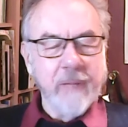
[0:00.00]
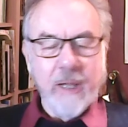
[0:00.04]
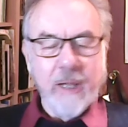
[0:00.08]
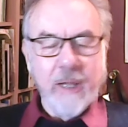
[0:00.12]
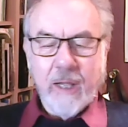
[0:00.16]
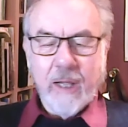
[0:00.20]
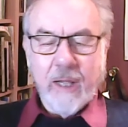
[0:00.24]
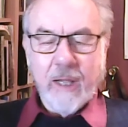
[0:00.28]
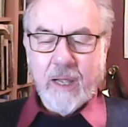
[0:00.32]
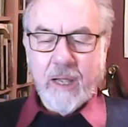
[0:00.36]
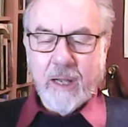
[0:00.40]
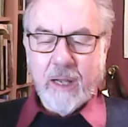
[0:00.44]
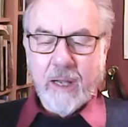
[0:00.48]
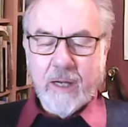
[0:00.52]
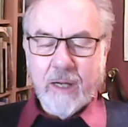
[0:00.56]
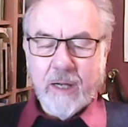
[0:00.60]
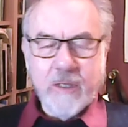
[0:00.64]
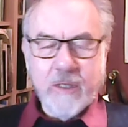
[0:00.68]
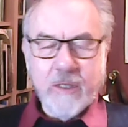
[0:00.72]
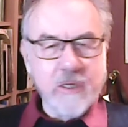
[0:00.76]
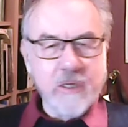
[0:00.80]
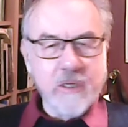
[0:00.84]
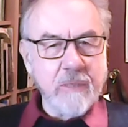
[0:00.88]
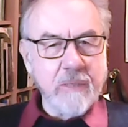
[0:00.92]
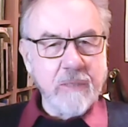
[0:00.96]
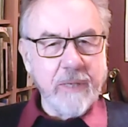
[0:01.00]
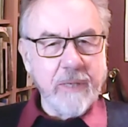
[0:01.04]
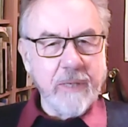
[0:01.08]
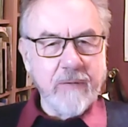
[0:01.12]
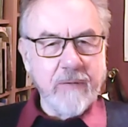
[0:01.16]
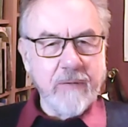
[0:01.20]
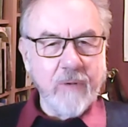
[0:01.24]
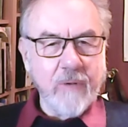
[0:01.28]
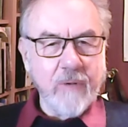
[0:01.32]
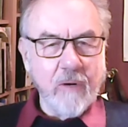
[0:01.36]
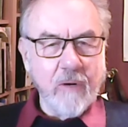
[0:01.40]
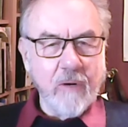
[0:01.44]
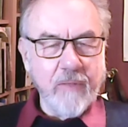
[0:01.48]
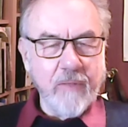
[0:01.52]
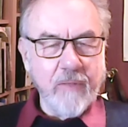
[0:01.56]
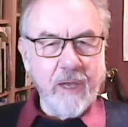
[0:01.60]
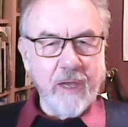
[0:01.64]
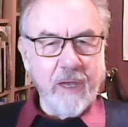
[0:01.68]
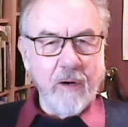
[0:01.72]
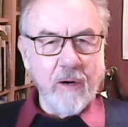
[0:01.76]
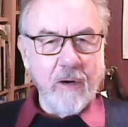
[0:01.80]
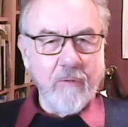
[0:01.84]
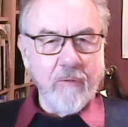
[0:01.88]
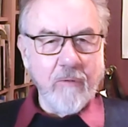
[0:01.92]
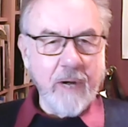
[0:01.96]
And I mm-hmm. used to be involved
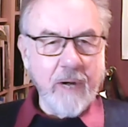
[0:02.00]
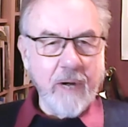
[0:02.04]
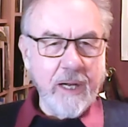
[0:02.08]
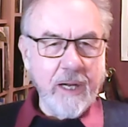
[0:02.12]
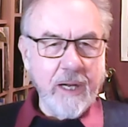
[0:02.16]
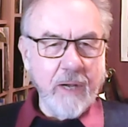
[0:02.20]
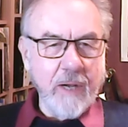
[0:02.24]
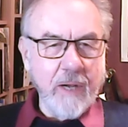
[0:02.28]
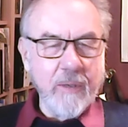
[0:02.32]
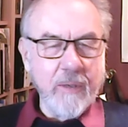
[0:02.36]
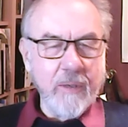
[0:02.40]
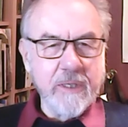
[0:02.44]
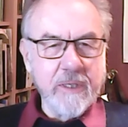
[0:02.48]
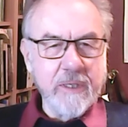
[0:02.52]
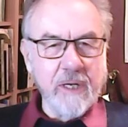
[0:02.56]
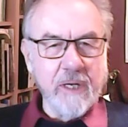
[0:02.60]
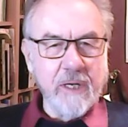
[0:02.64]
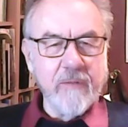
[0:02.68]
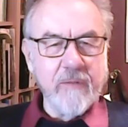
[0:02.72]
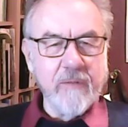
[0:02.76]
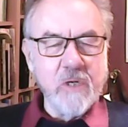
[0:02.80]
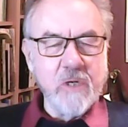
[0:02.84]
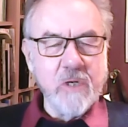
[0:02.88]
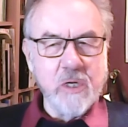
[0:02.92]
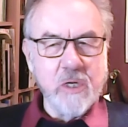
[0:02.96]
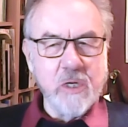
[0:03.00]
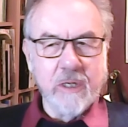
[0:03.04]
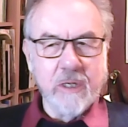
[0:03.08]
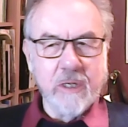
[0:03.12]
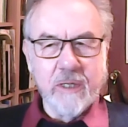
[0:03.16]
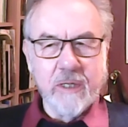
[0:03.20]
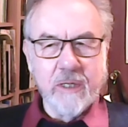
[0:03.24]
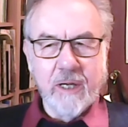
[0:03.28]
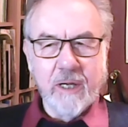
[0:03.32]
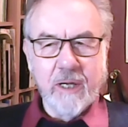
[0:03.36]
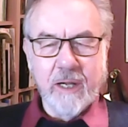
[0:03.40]
there on radio and television.